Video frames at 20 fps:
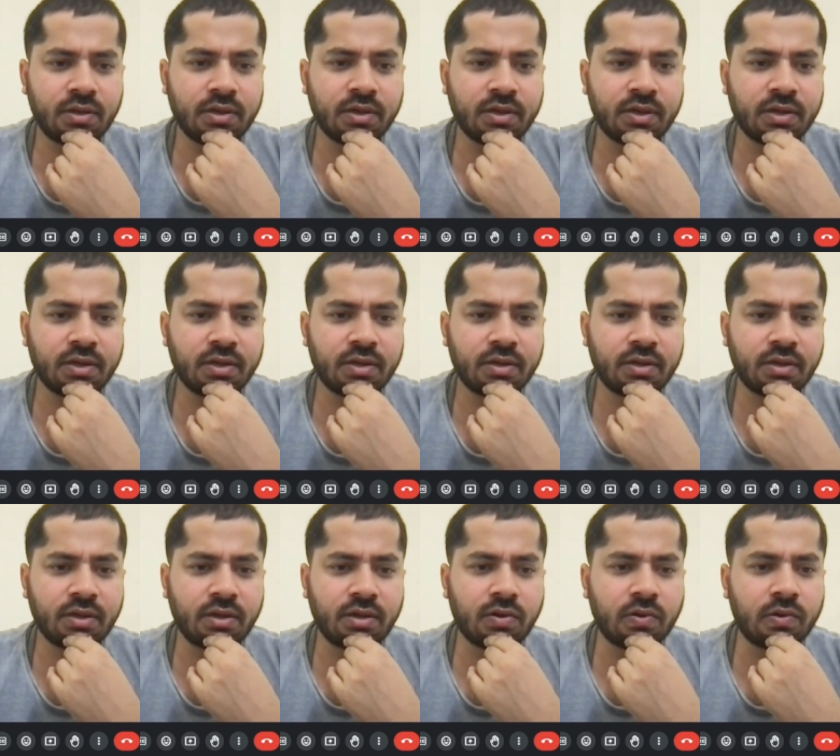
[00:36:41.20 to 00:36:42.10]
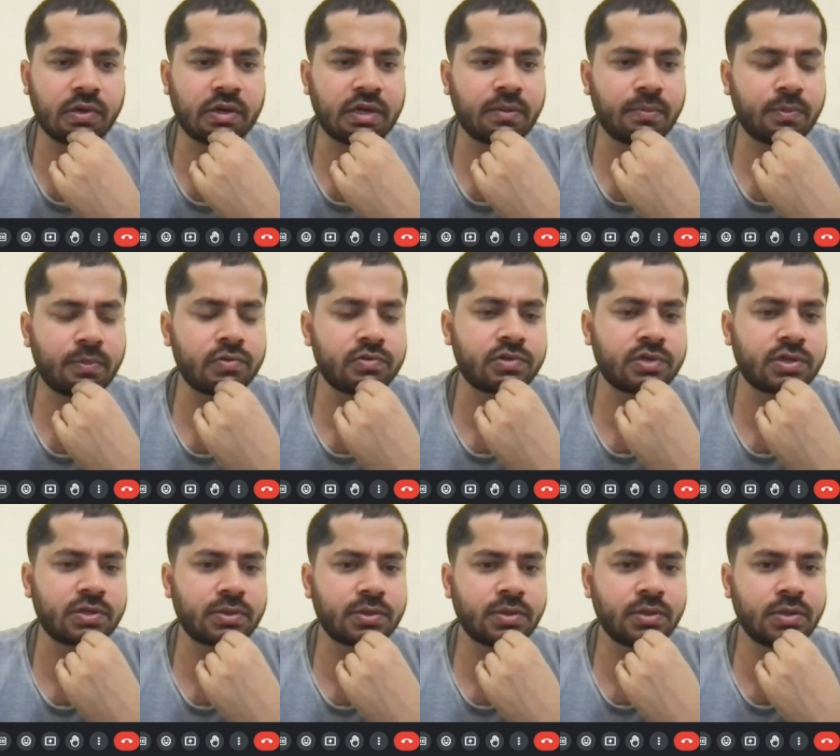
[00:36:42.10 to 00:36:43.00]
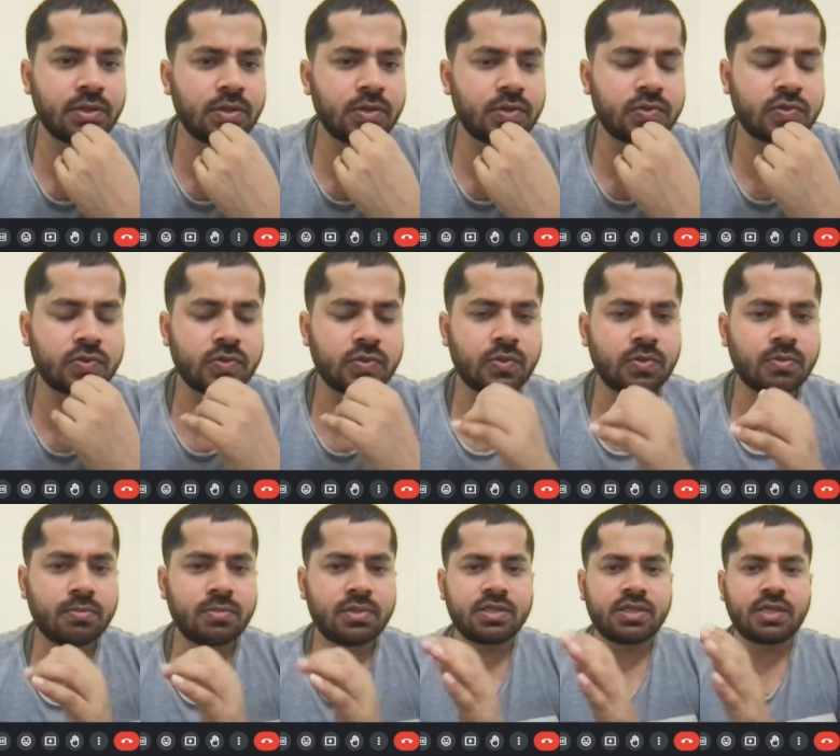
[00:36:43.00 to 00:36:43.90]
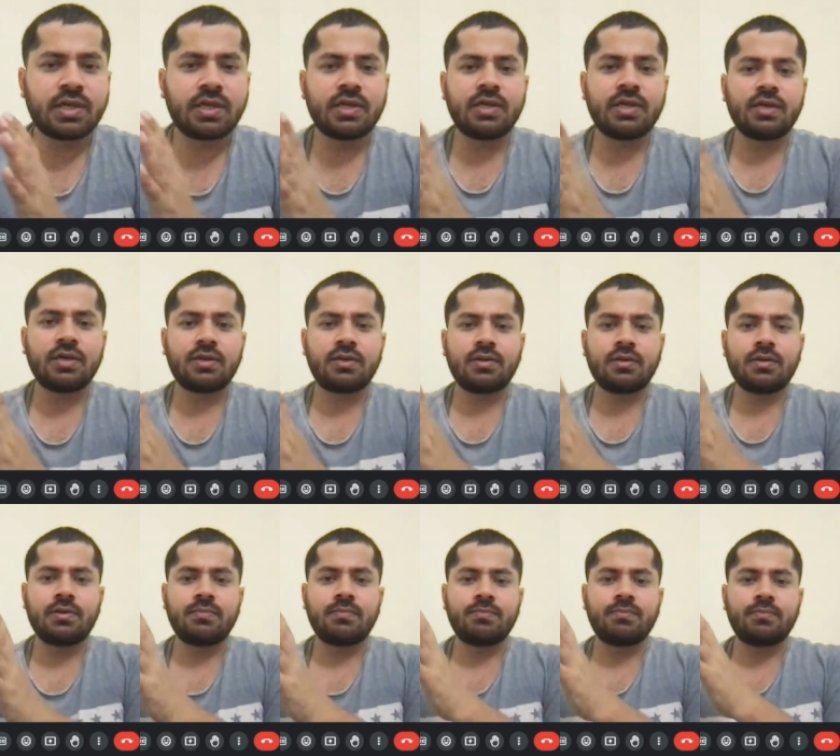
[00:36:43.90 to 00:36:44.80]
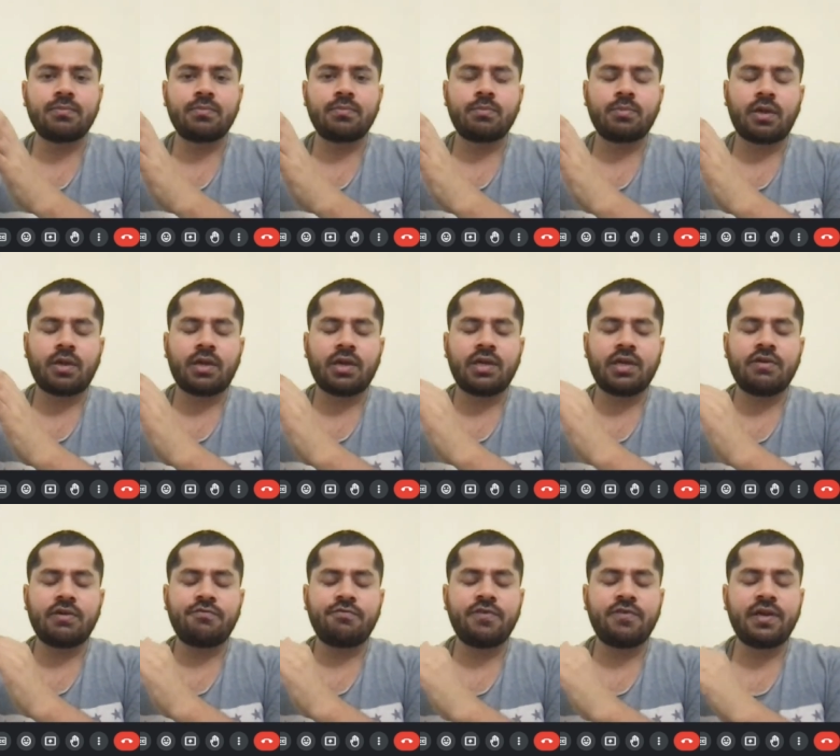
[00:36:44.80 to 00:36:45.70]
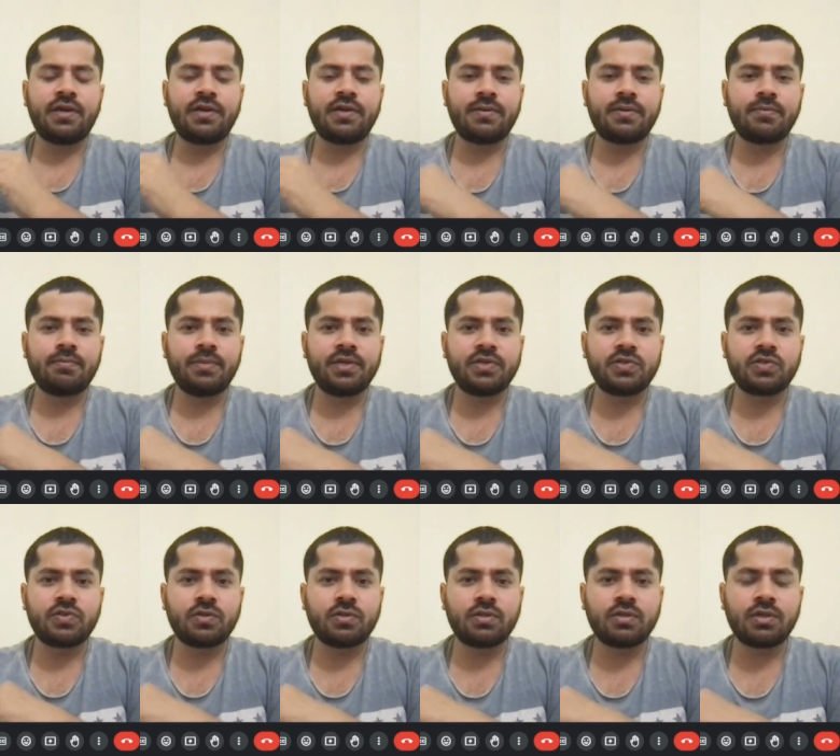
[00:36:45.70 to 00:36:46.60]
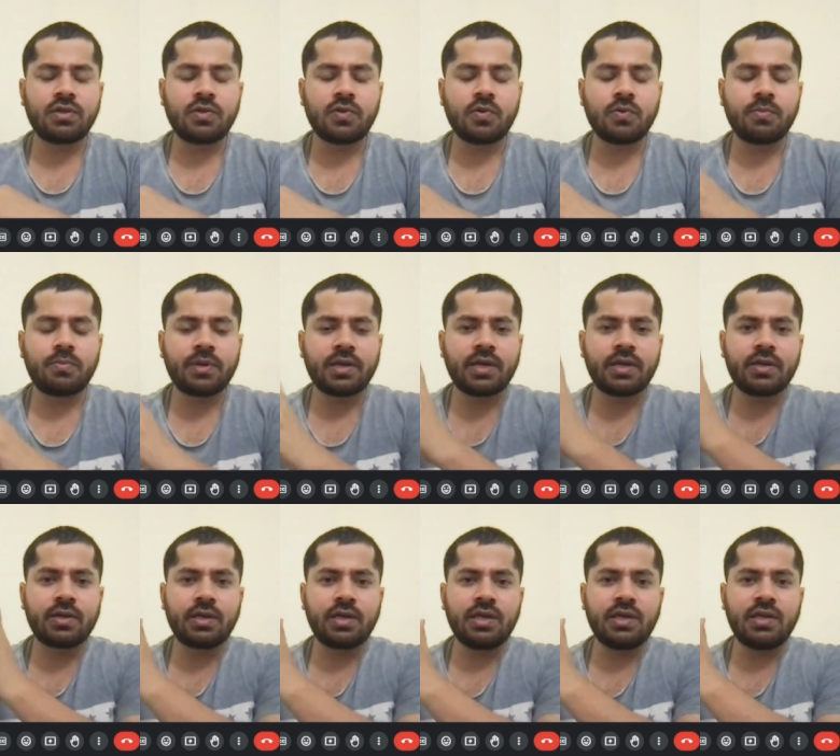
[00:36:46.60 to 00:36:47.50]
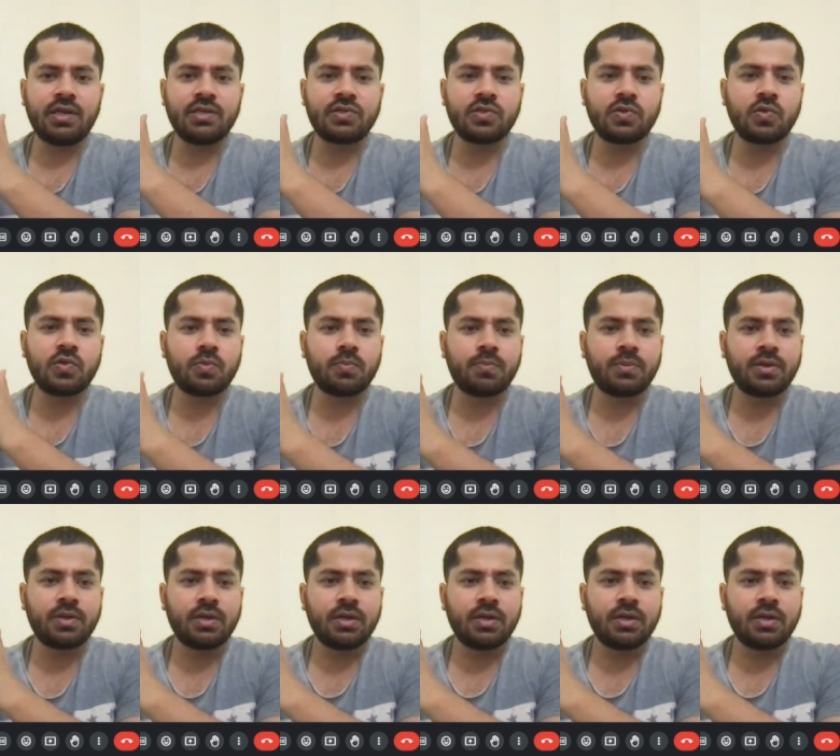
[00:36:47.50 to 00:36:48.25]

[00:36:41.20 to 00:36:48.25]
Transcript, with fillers: and count i'm using so basically um i have filtered based on the group and in each group